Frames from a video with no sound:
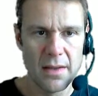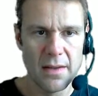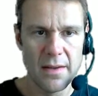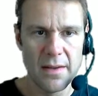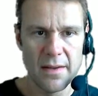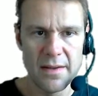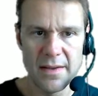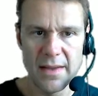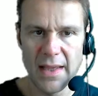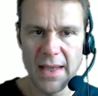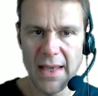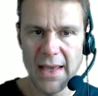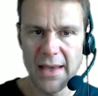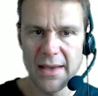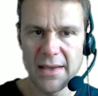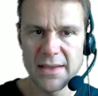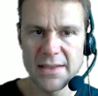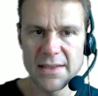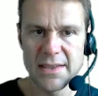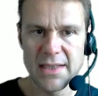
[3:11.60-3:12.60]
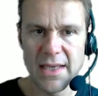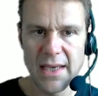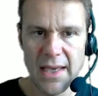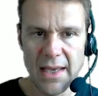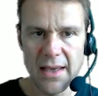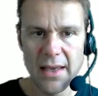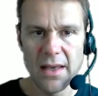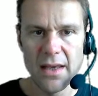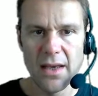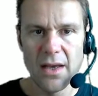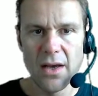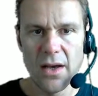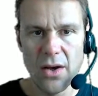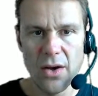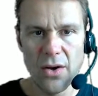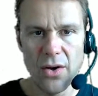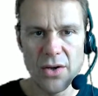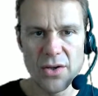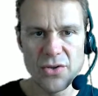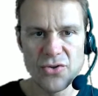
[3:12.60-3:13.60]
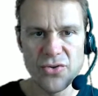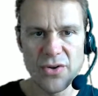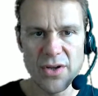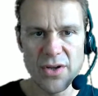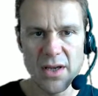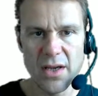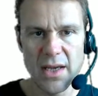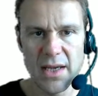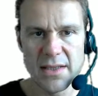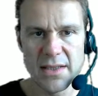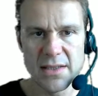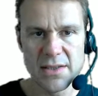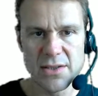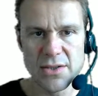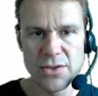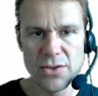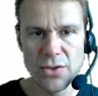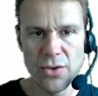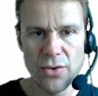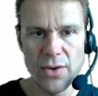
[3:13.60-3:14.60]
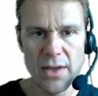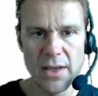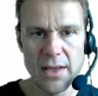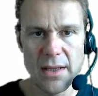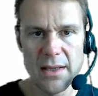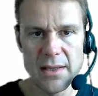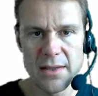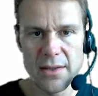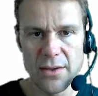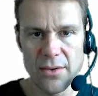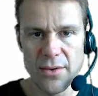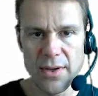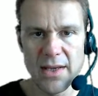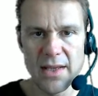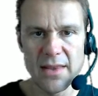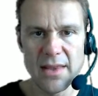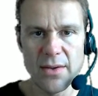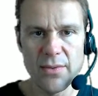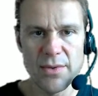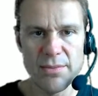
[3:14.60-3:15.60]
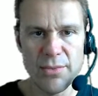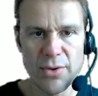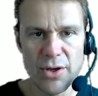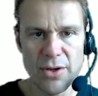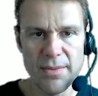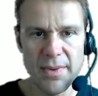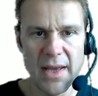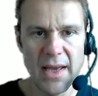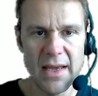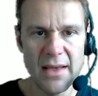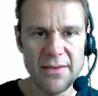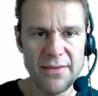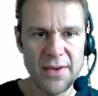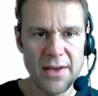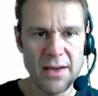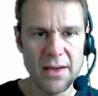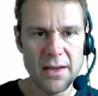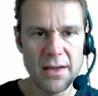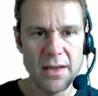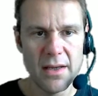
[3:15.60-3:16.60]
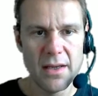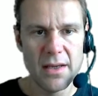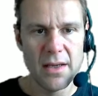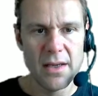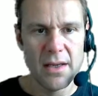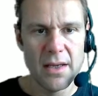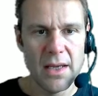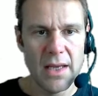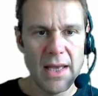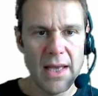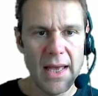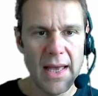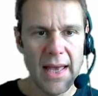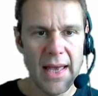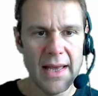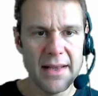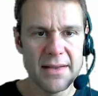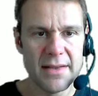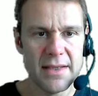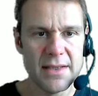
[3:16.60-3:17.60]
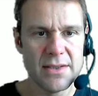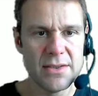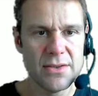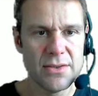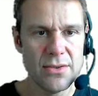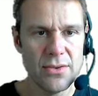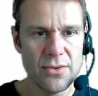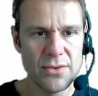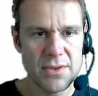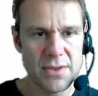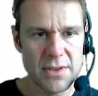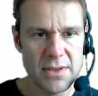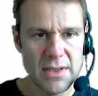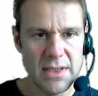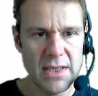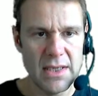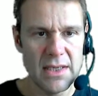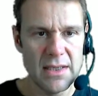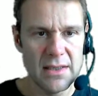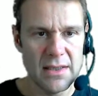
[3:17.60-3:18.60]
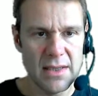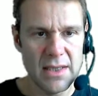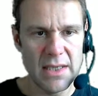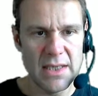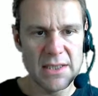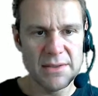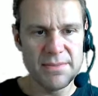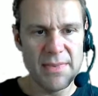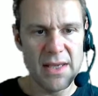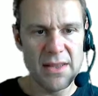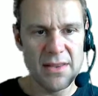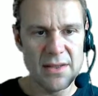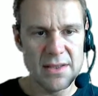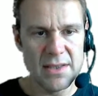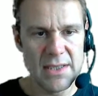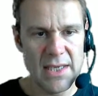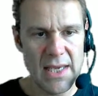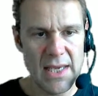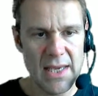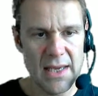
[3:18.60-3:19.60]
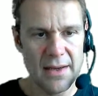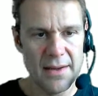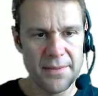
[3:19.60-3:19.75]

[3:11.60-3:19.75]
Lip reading: Is that how you say it? I trigger. It does not do anything with mono behavior and does not need these methods here.